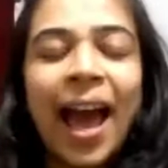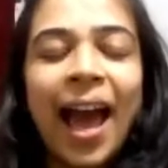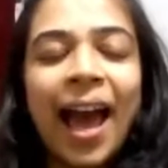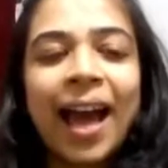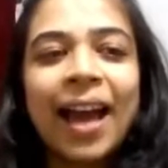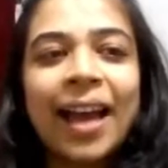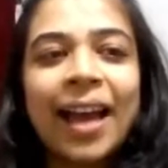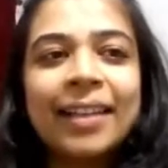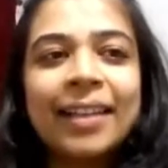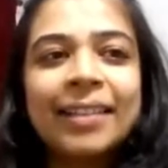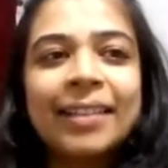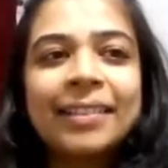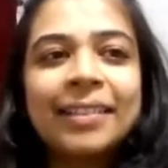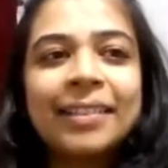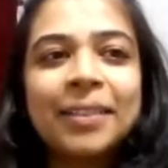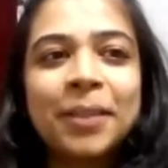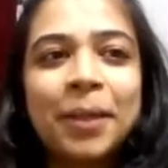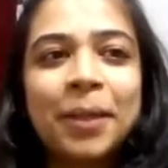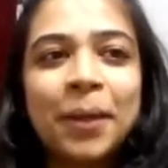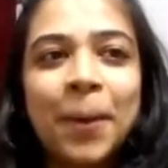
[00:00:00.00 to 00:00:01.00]
And
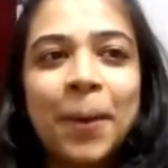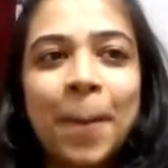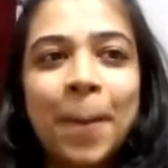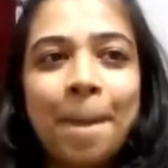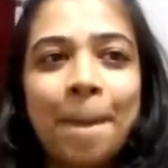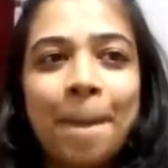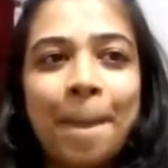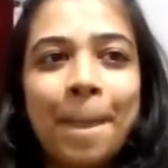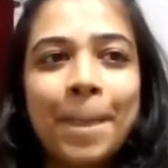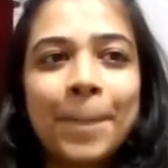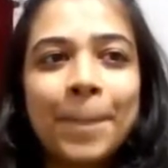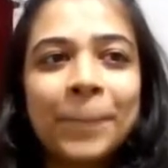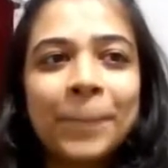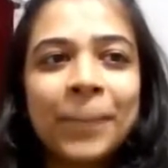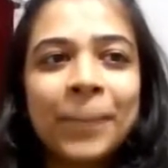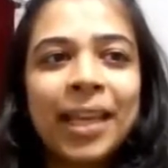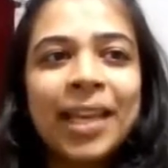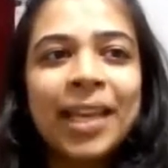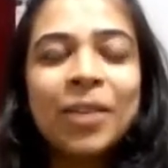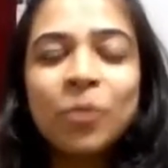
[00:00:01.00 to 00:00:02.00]

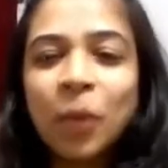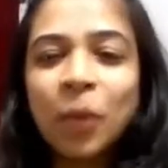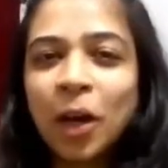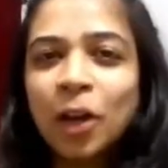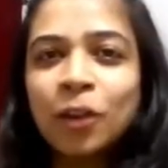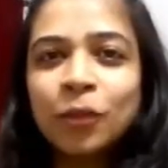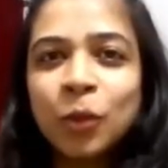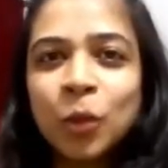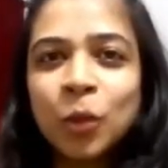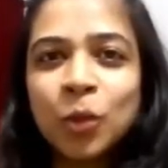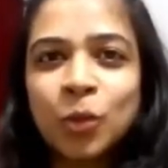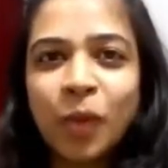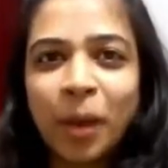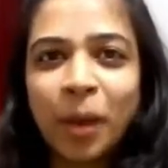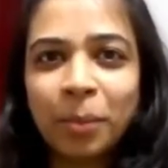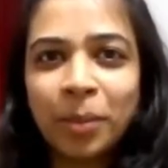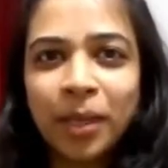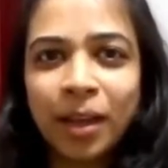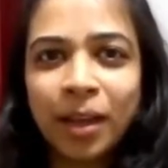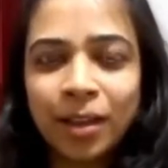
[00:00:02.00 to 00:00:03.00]
in one of those
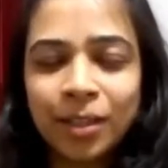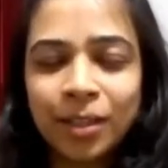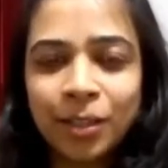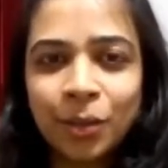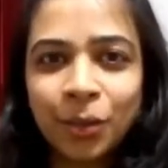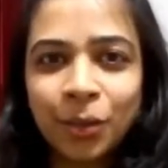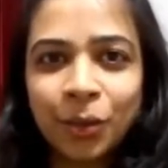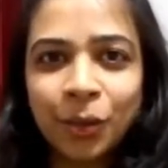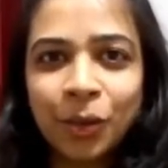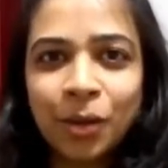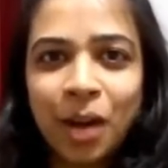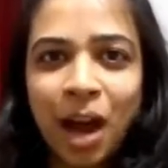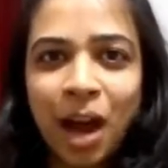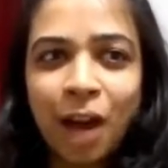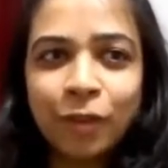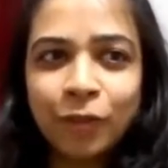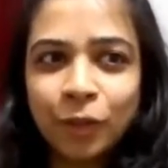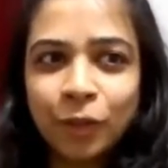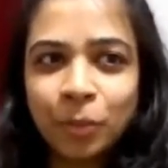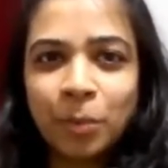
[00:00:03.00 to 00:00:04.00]
webinars,
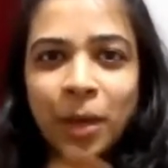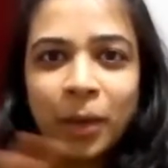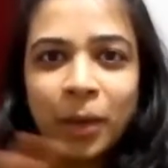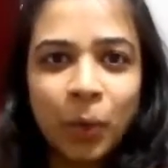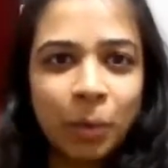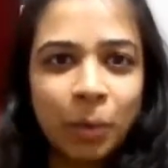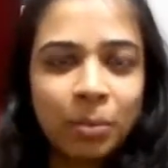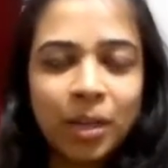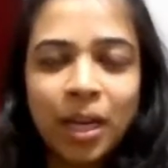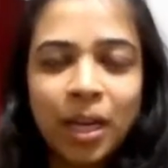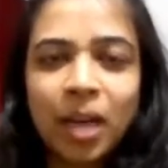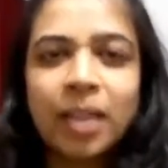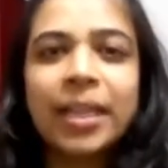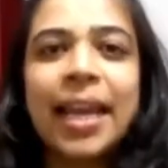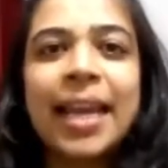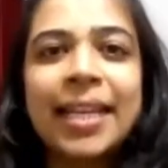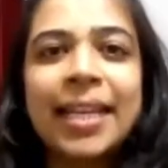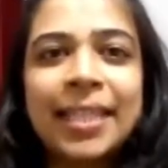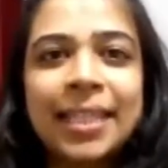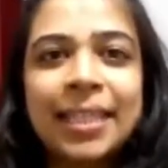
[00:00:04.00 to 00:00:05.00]
after my webinar
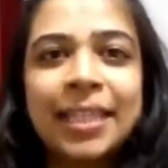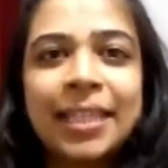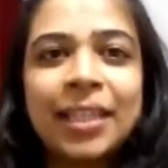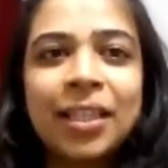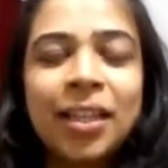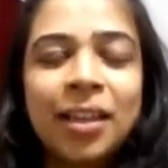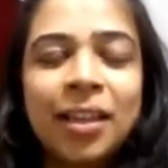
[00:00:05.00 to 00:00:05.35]
ended,